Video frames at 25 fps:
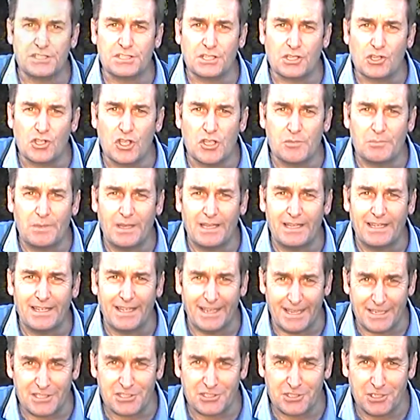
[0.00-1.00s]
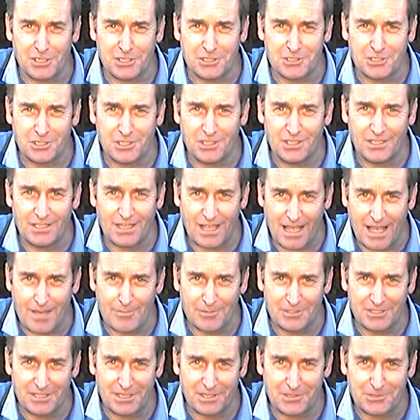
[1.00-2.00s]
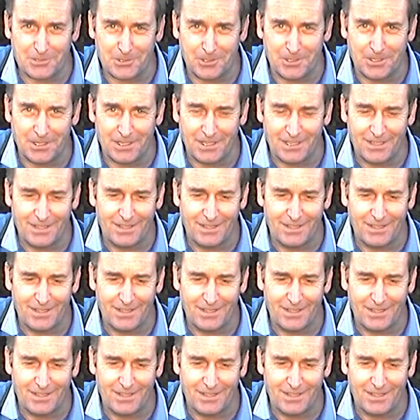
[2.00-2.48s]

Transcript: Cooper STT Armortech 3.